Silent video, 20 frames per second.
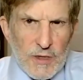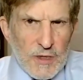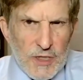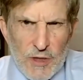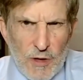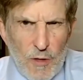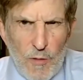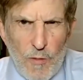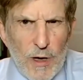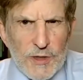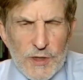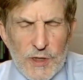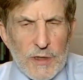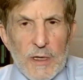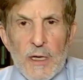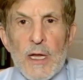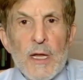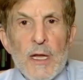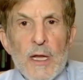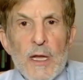So it wasn't
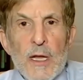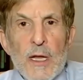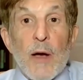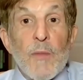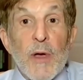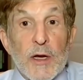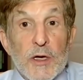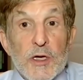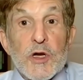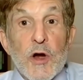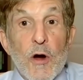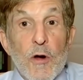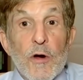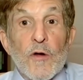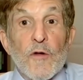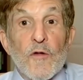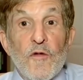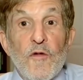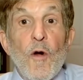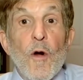some
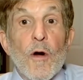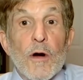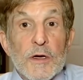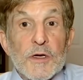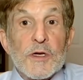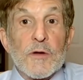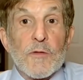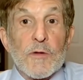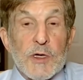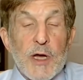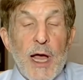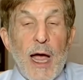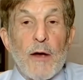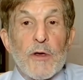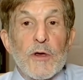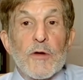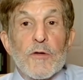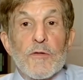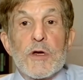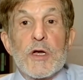external force, it was how
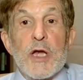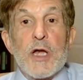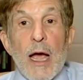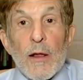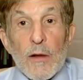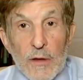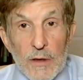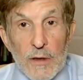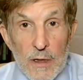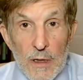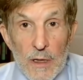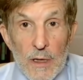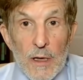you dealt